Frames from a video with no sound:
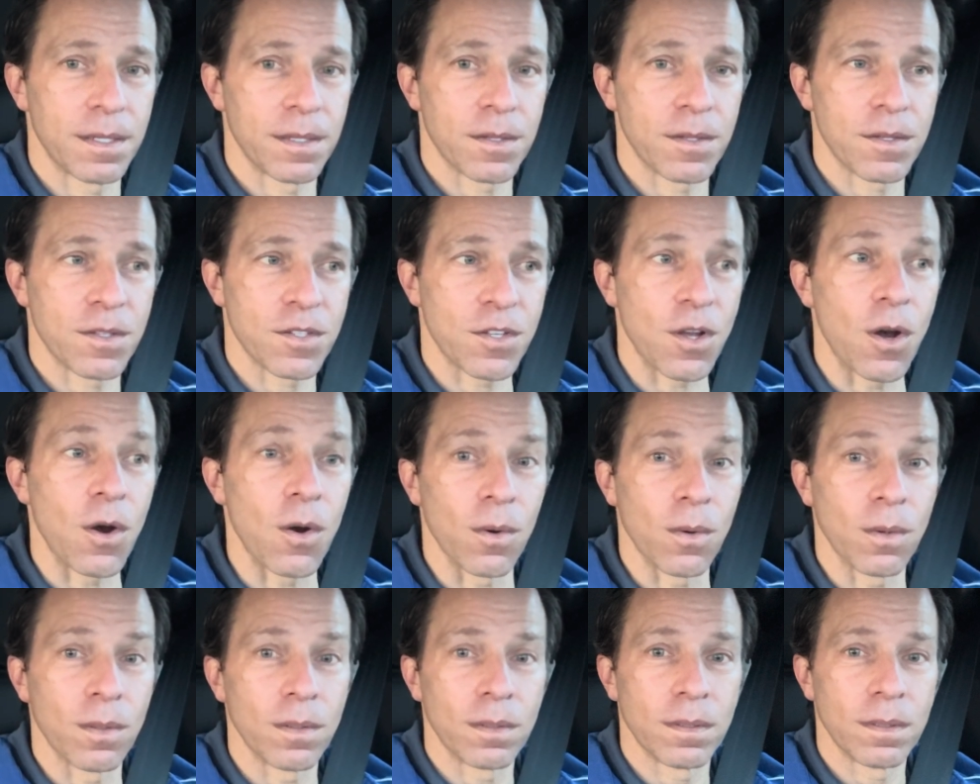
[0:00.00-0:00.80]

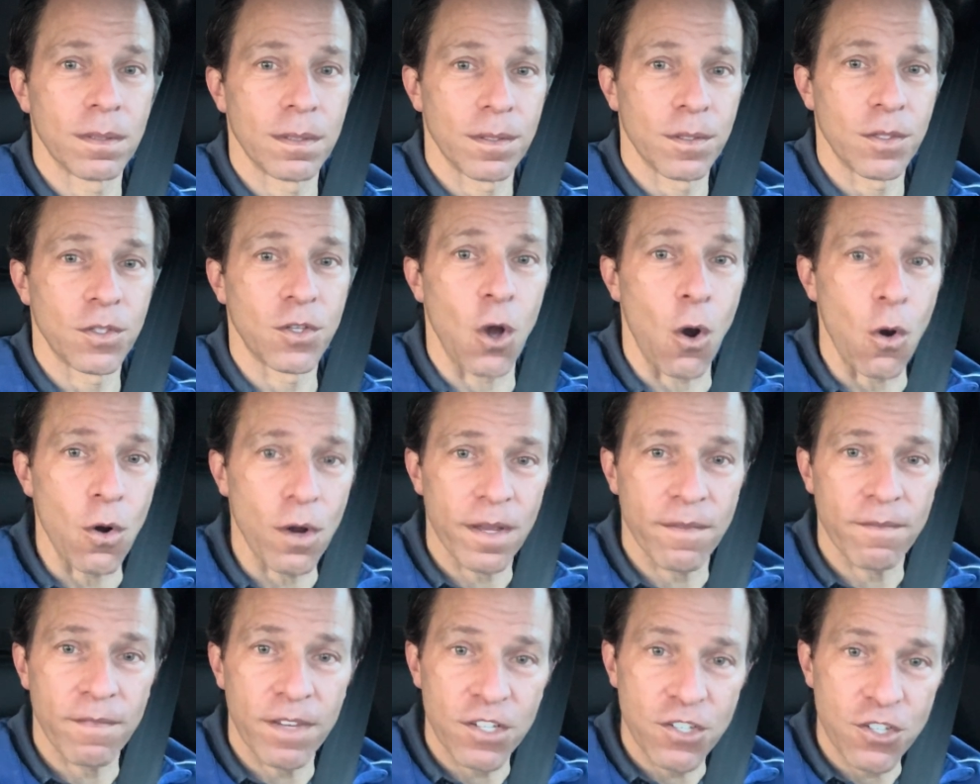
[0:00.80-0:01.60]
So, go
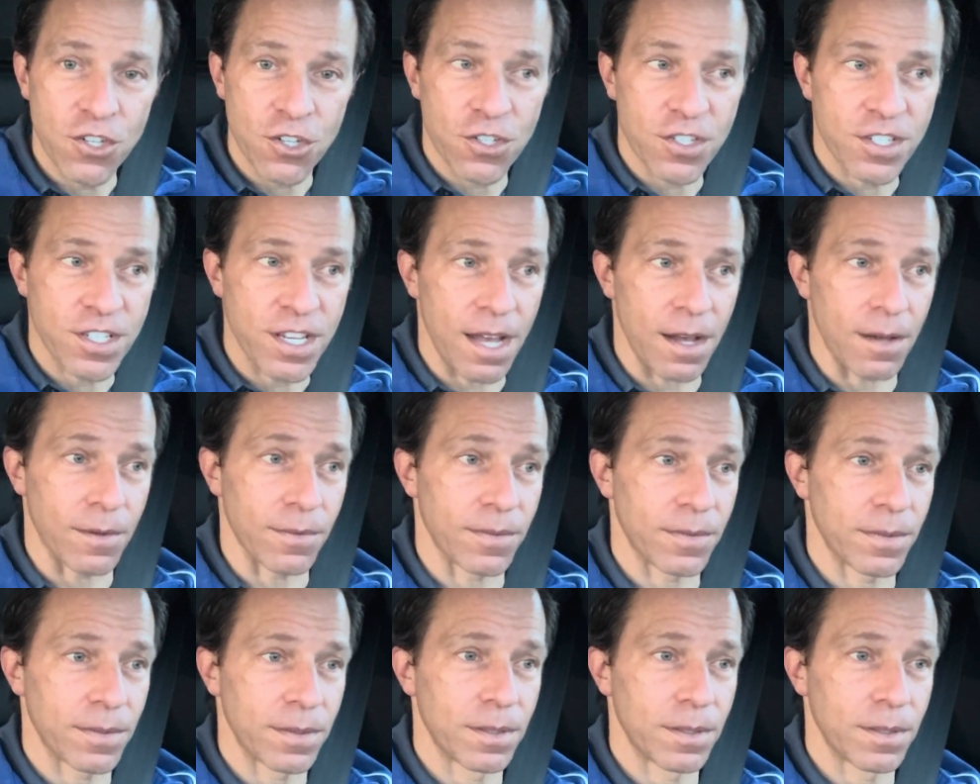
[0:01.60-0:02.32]
convince yourself.